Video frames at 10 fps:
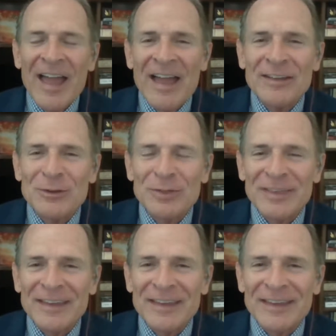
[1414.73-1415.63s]
And you
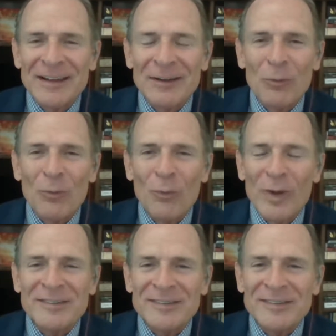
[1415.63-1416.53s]
think,
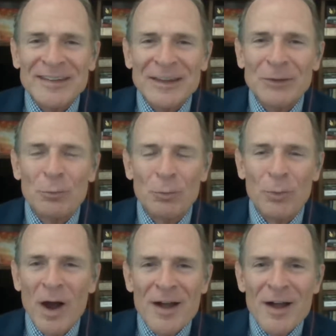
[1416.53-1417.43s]
what did he
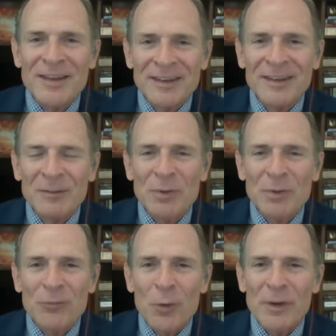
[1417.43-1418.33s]
run
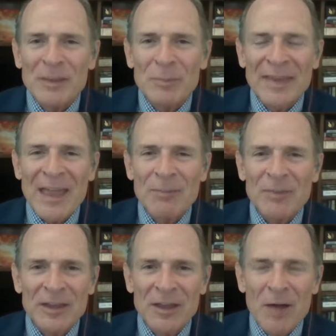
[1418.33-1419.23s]
before he became
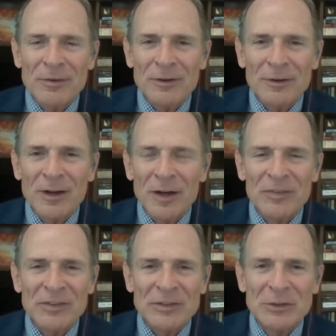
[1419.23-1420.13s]
the governor
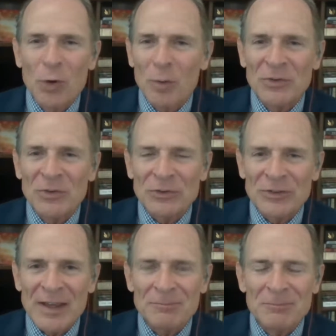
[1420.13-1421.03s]
of this enormous
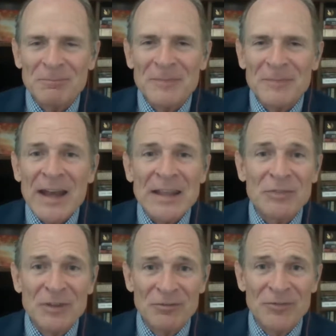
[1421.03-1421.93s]
state? Not
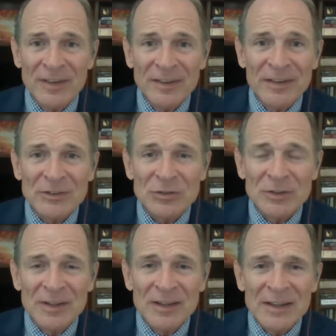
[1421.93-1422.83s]
even a
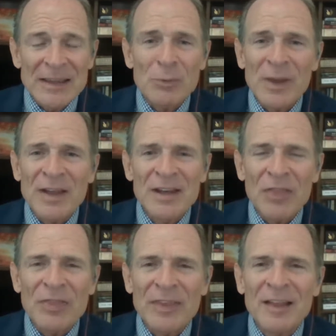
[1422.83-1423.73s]
village. He ran
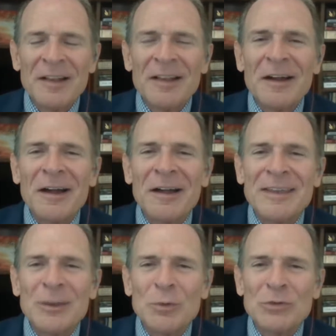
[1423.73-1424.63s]
nothing.
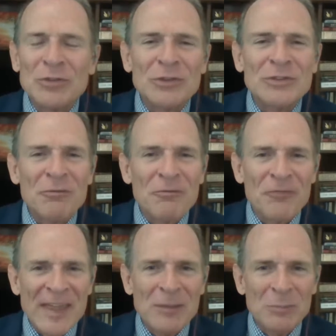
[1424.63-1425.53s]
He was just a
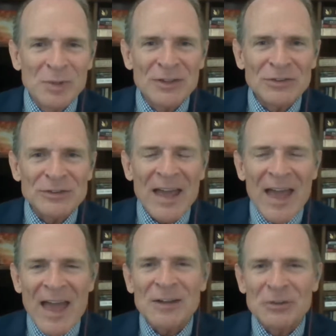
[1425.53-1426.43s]
famous
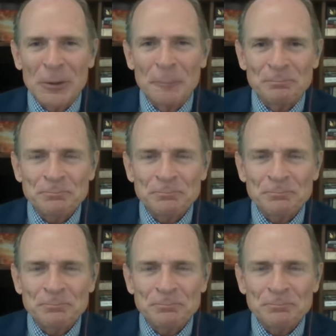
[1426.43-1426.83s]
actor.